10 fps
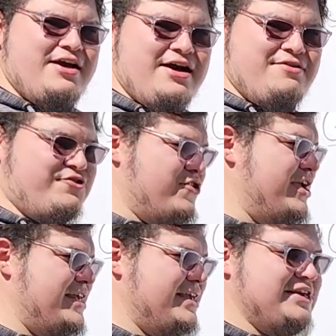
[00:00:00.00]
of
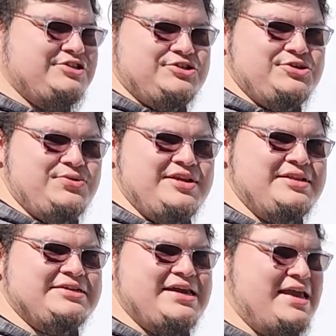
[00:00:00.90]
grading each
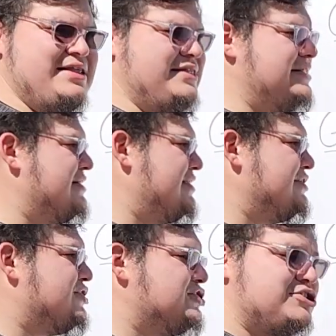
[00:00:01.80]
student, and
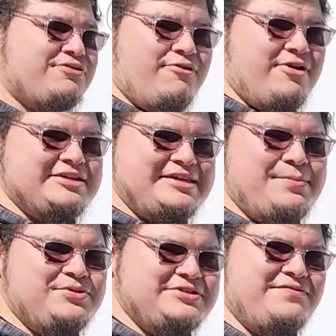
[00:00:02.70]
these are just 4
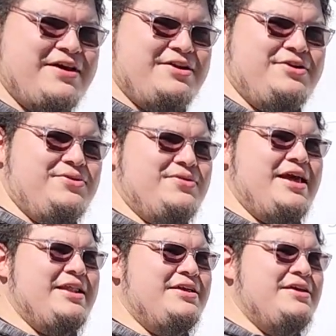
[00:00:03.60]
examples of how to do that.